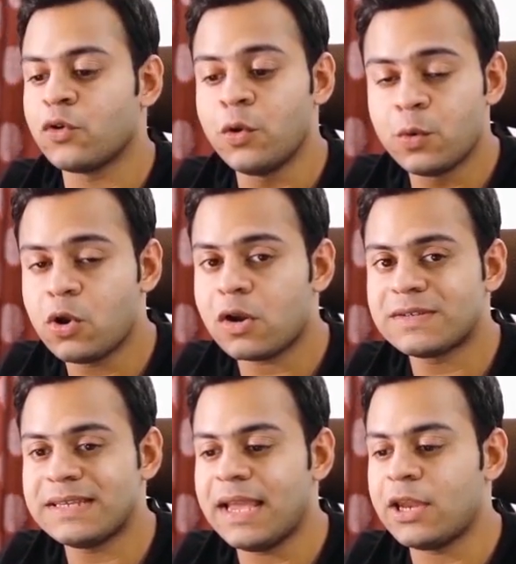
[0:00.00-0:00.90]
So you would not
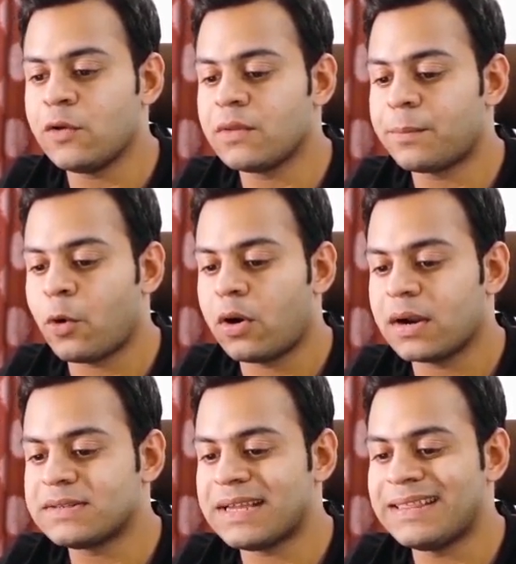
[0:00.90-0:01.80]
see any of the
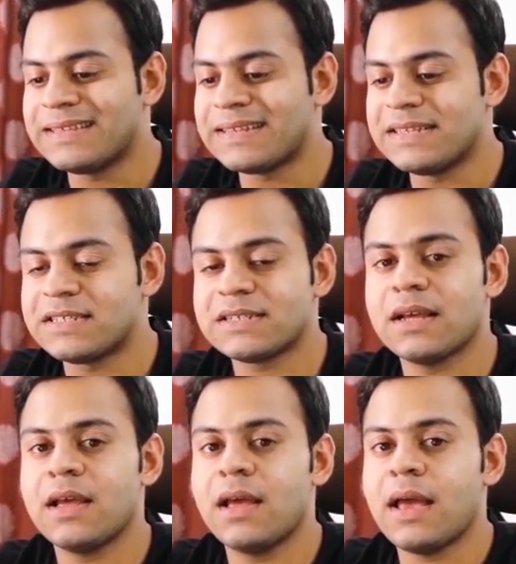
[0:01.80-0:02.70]
products in this
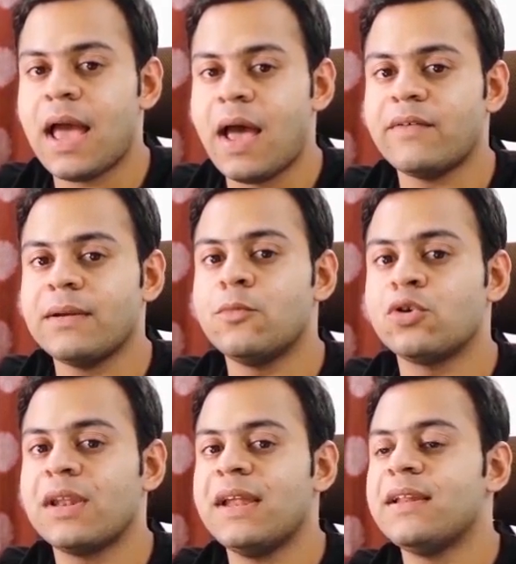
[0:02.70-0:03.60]
list having
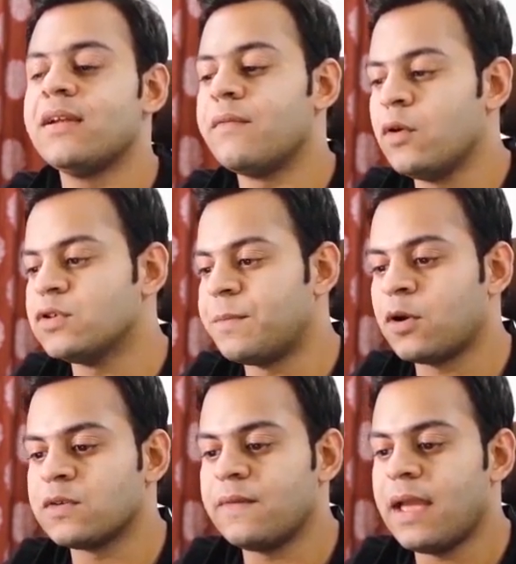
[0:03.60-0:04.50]
more than 80 reviews,
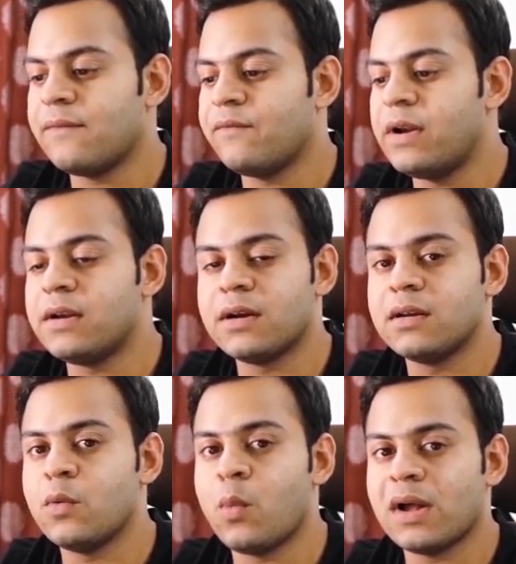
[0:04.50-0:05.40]
because we have
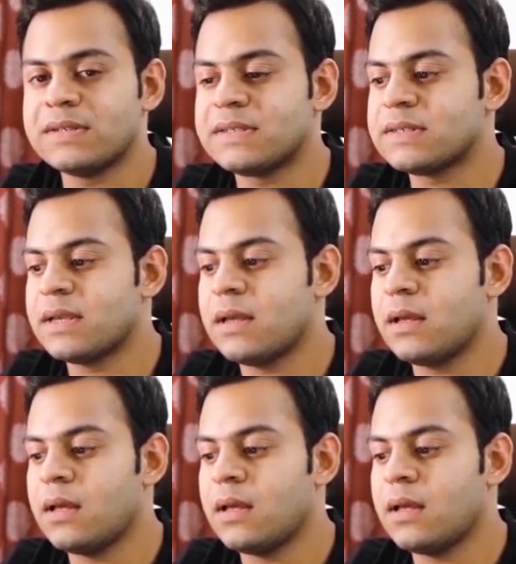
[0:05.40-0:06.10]
filtered the ones